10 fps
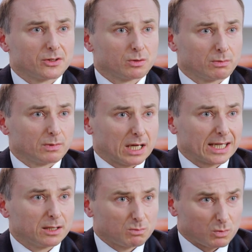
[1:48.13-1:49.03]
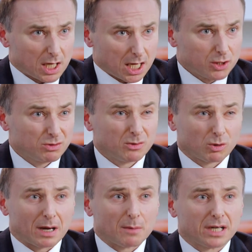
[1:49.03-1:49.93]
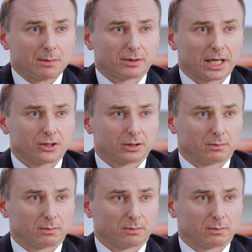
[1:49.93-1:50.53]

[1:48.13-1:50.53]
So again, it's really all about preparation.